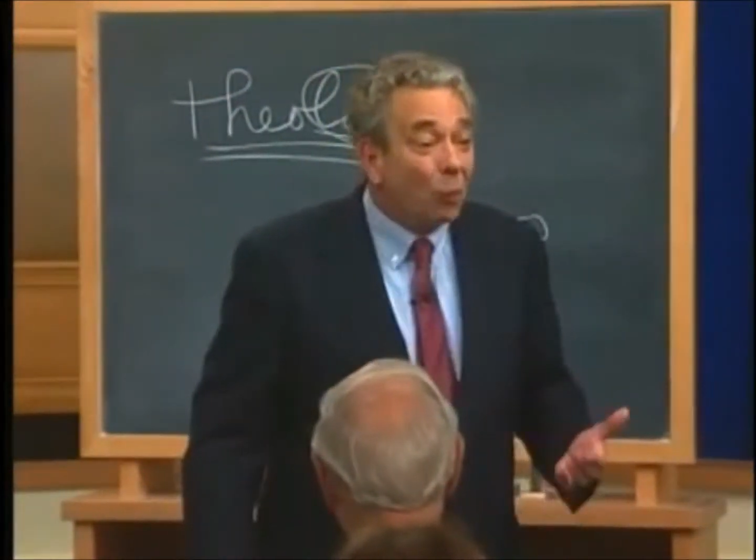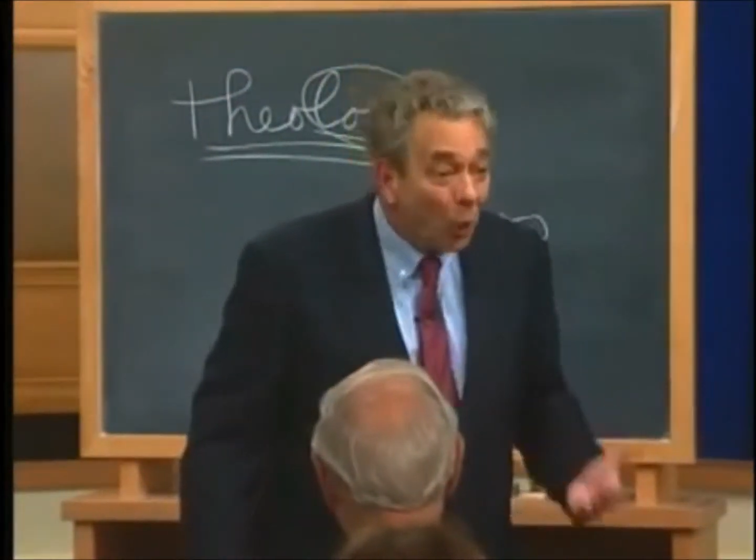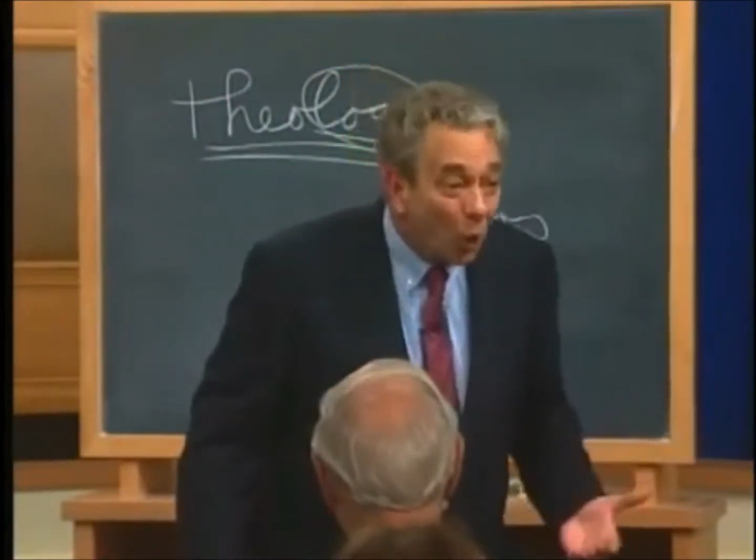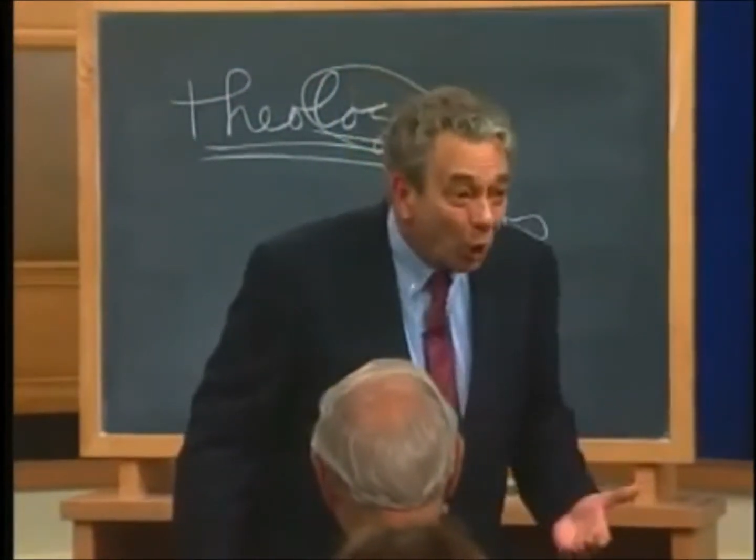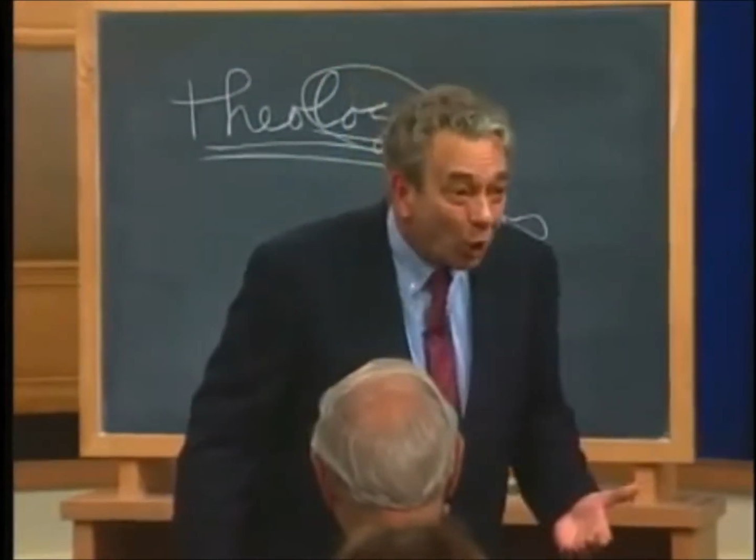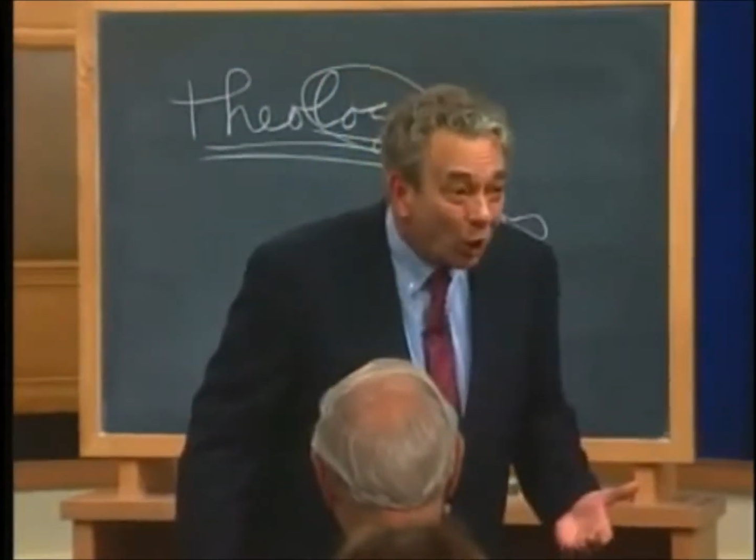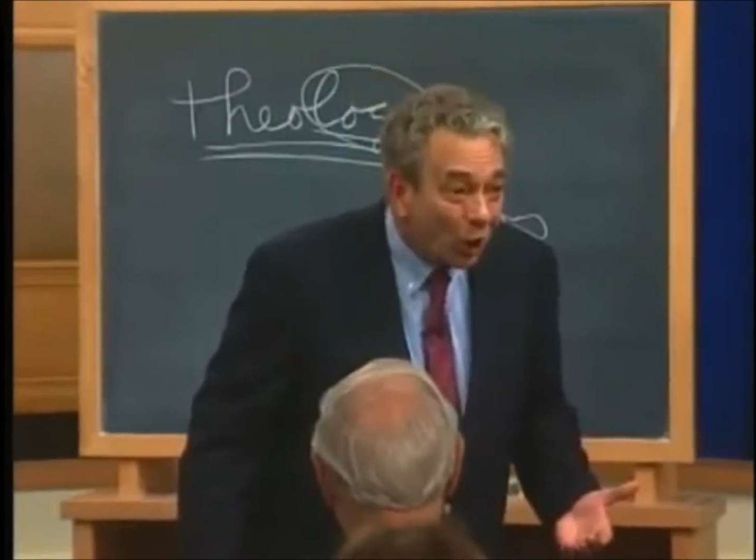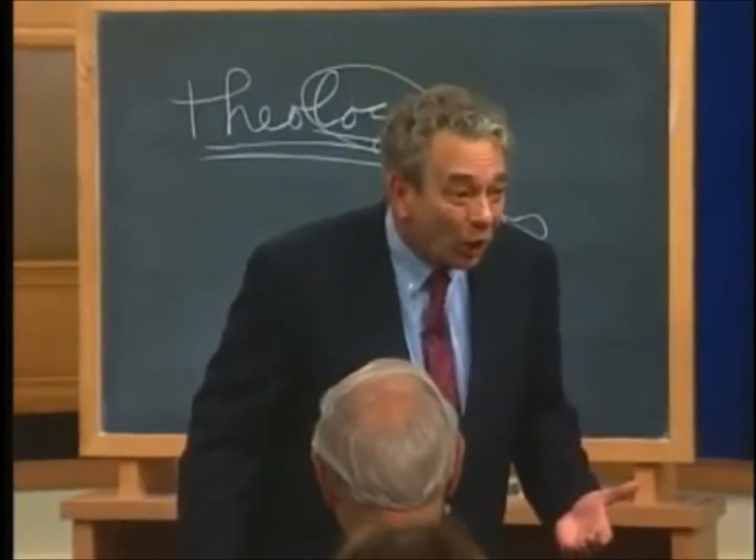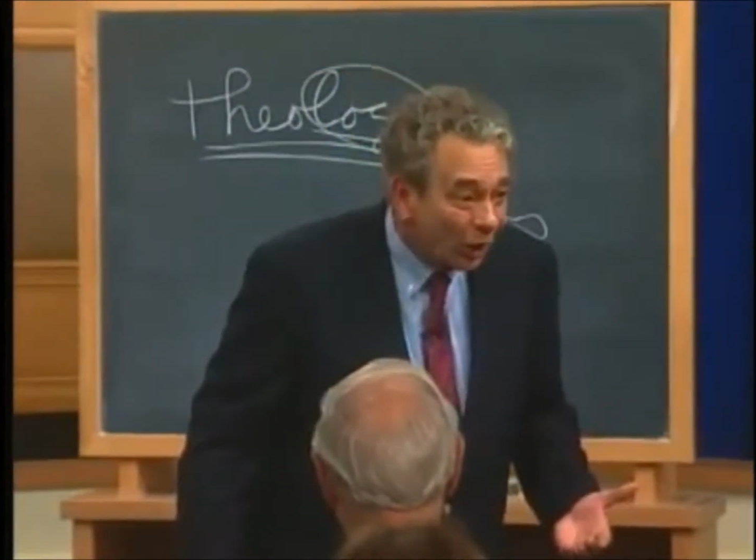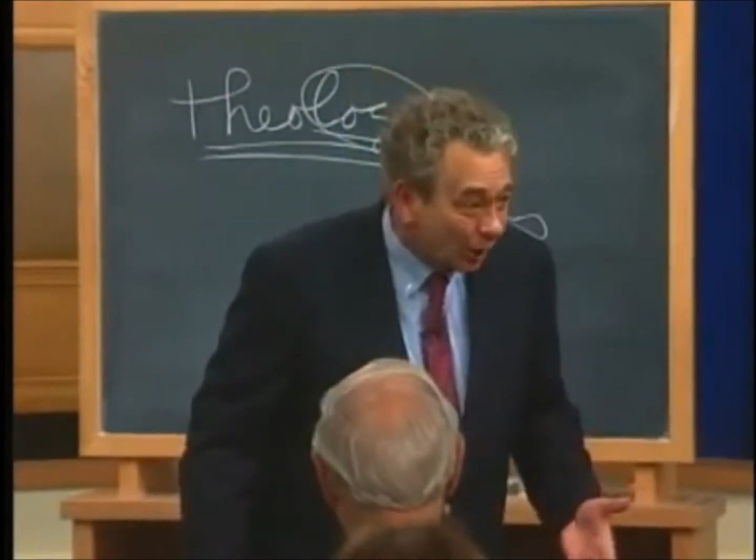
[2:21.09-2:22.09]
word.
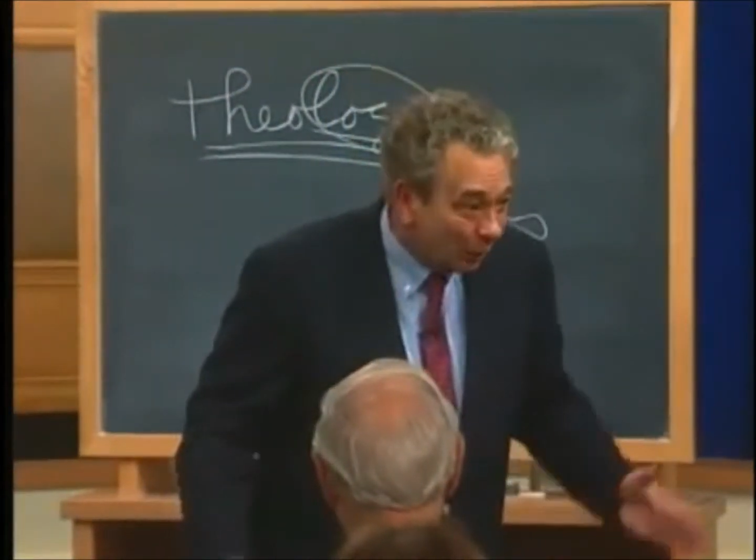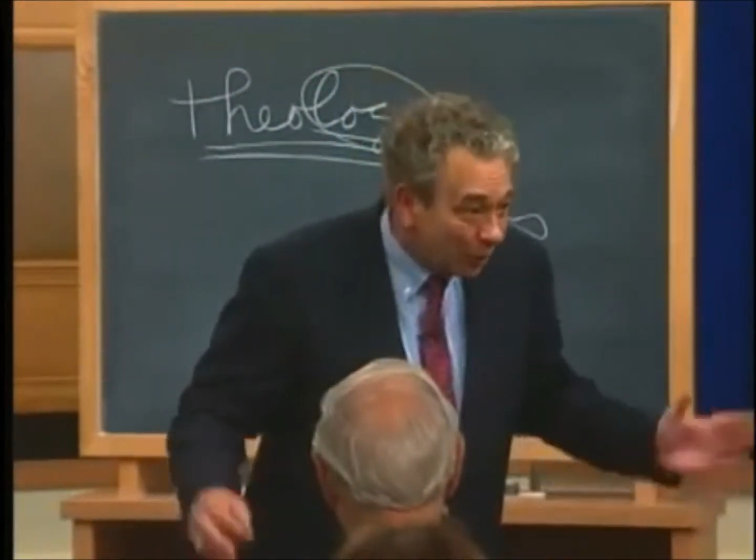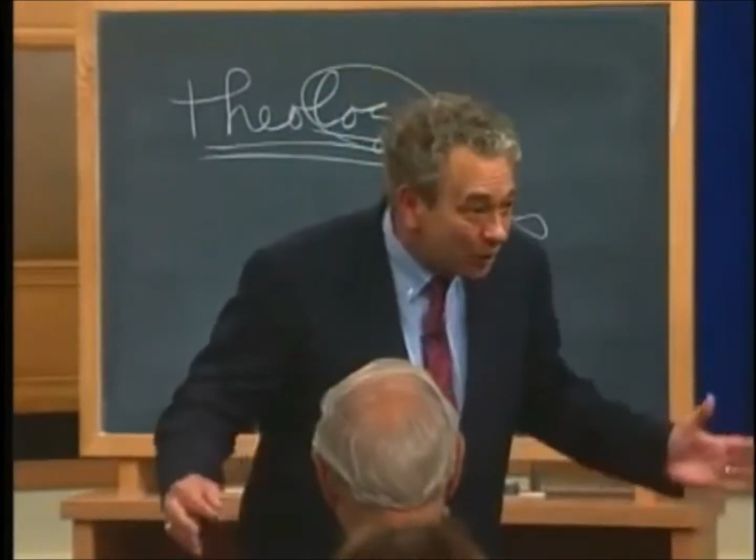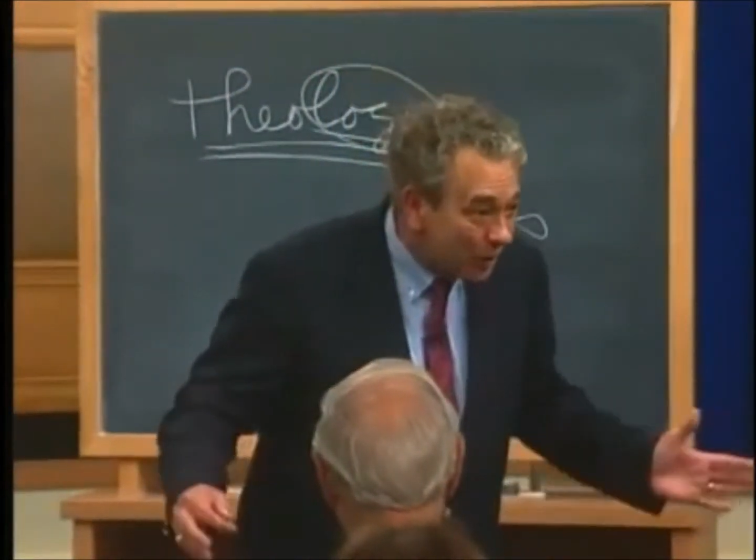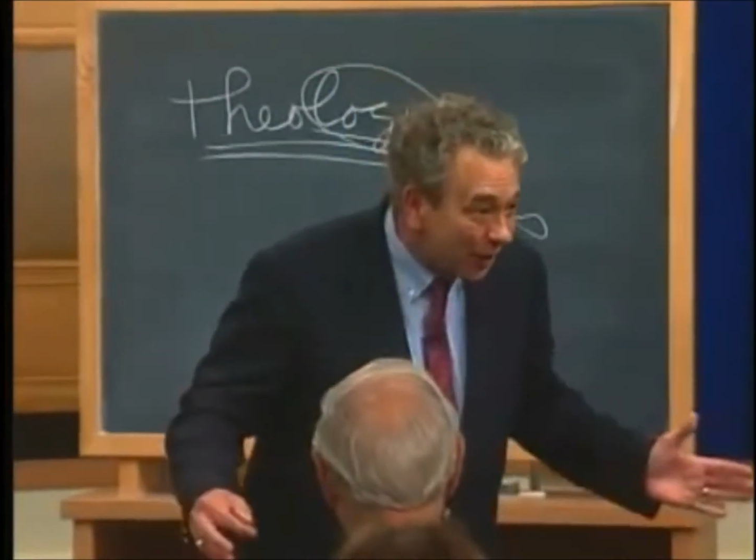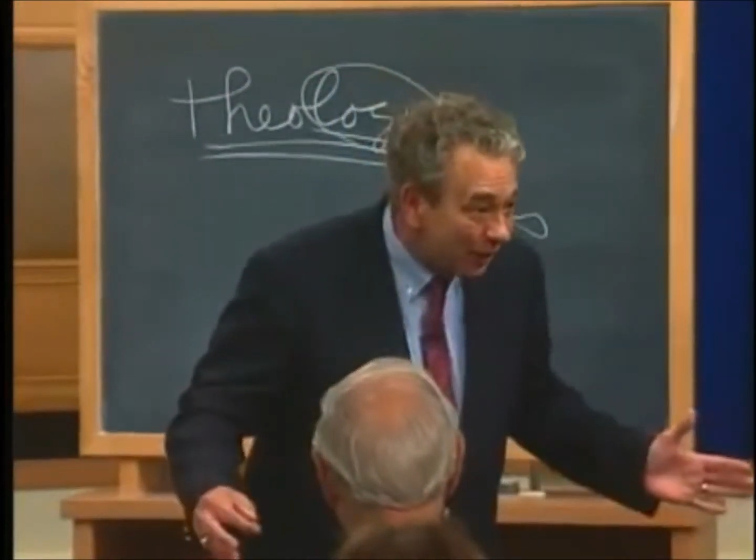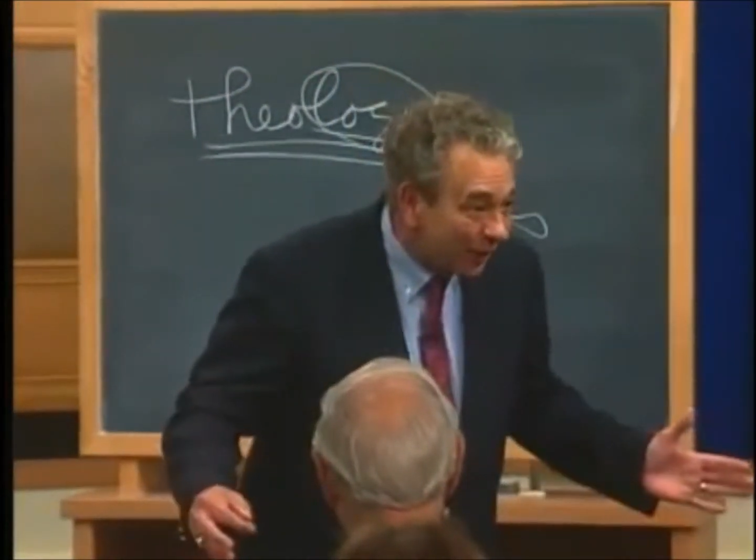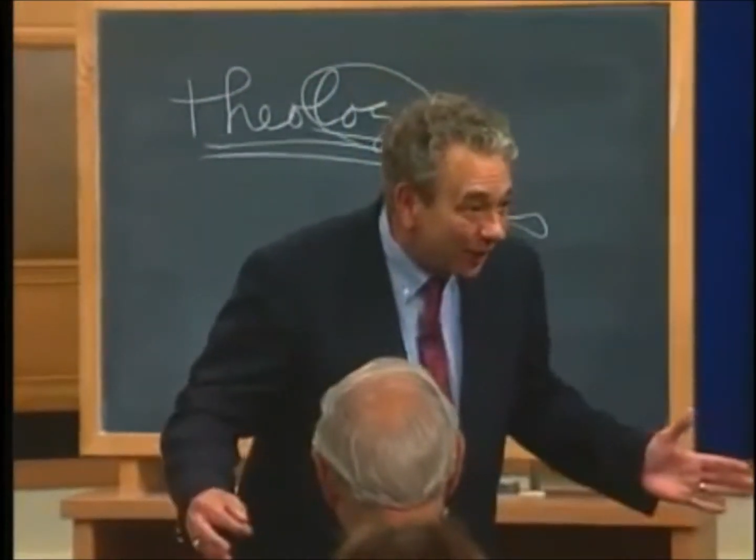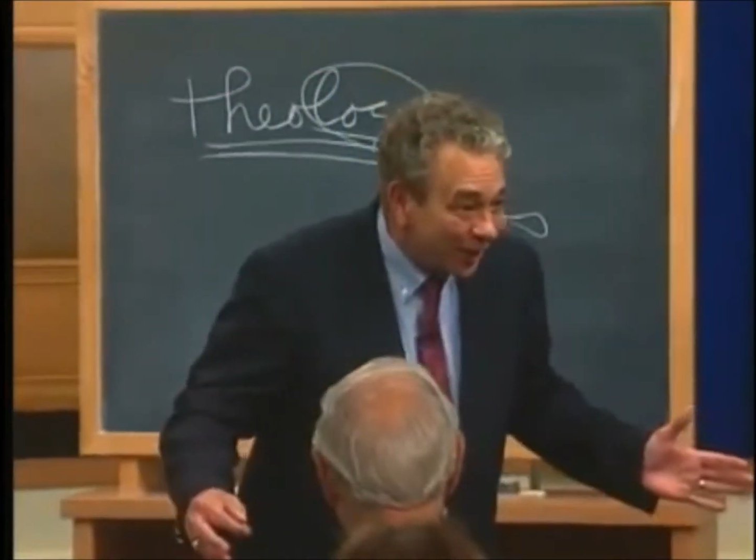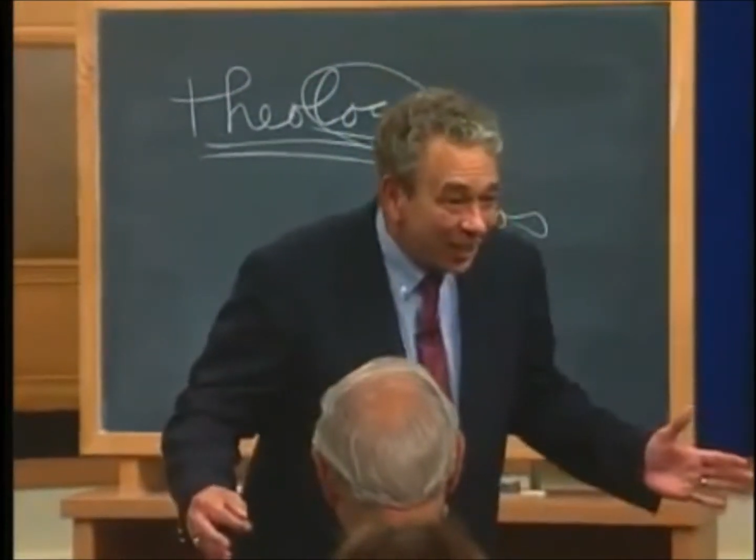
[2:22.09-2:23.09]
I'm not stuttering.